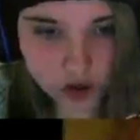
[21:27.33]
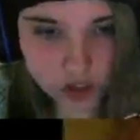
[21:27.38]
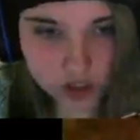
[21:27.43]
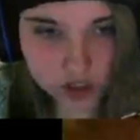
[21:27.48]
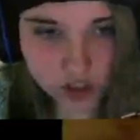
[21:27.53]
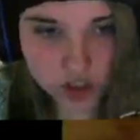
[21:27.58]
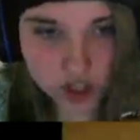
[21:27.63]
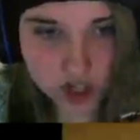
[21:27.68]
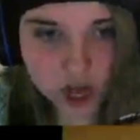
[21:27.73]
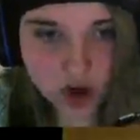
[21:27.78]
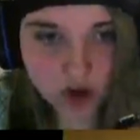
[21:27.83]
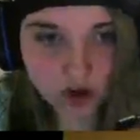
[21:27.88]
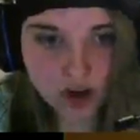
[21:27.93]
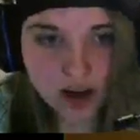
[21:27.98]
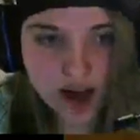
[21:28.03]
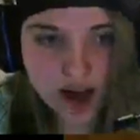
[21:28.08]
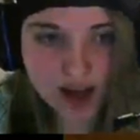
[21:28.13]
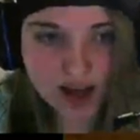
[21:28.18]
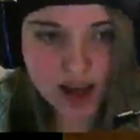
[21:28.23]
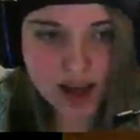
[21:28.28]
no. I got
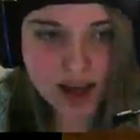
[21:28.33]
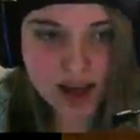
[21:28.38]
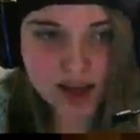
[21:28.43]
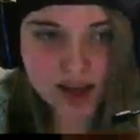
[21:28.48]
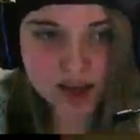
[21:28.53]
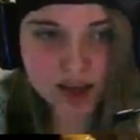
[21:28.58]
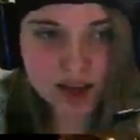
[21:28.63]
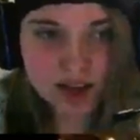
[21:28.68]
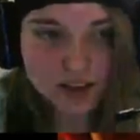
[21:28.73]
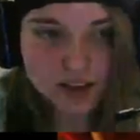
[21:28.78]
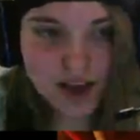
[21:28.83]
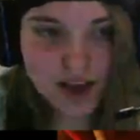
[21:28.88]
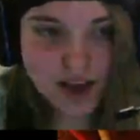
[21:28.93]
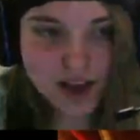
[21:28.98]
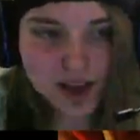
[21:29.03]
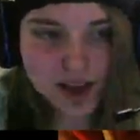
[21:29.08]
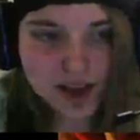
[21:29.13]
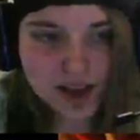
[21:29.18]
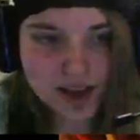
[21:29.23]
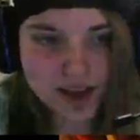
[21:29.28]
hit. I got
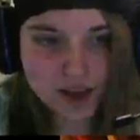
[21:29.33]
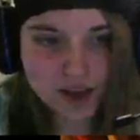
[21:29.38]
hit.